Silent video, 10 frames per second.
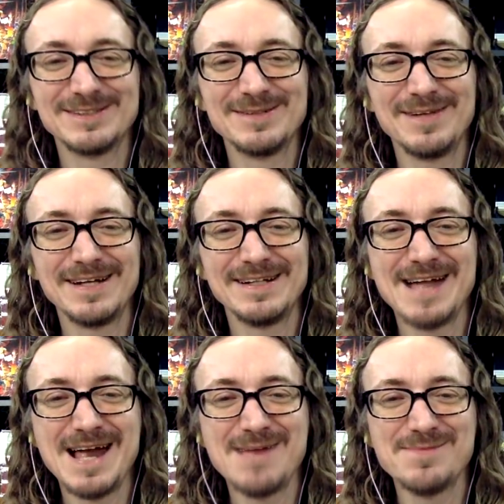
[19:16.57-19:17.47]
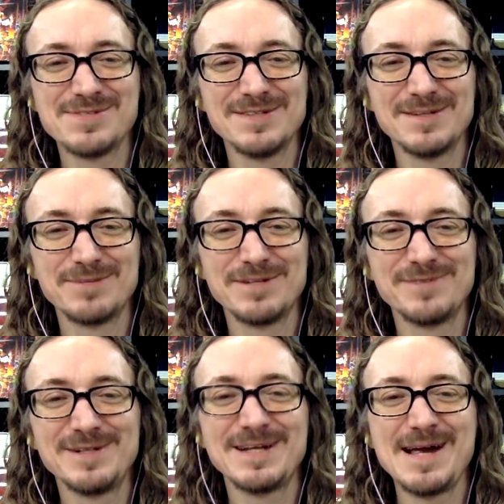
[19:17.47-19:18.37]
There's a lot of games, uh, pretty
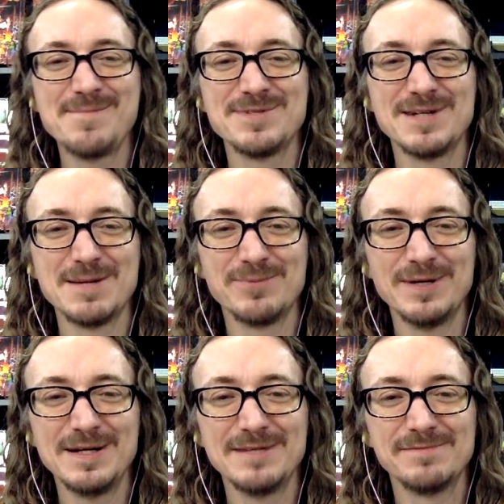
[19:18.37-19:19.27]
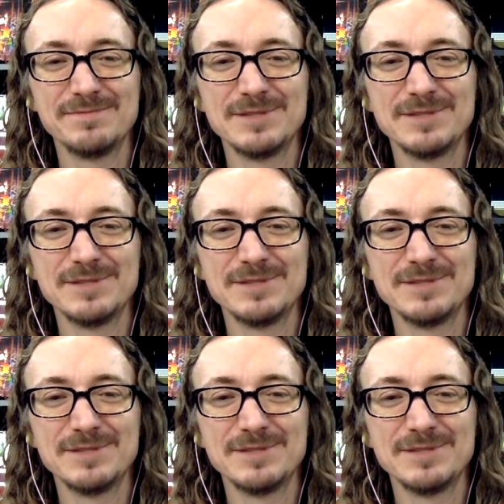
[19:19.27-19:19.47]
fun games that I played